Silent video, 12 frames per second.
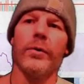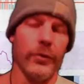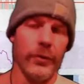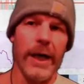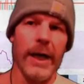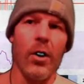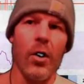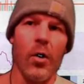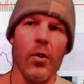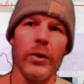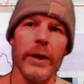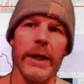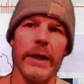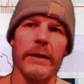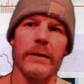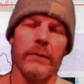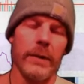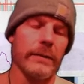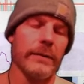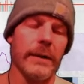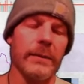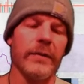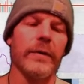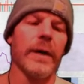not holding. Well,
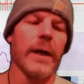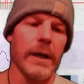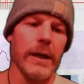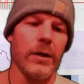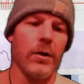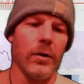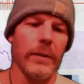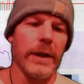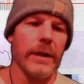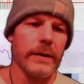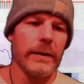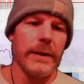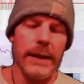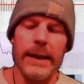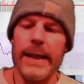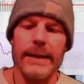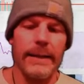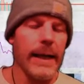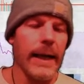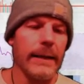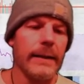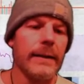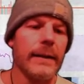some of you are going to hold because, and that's not.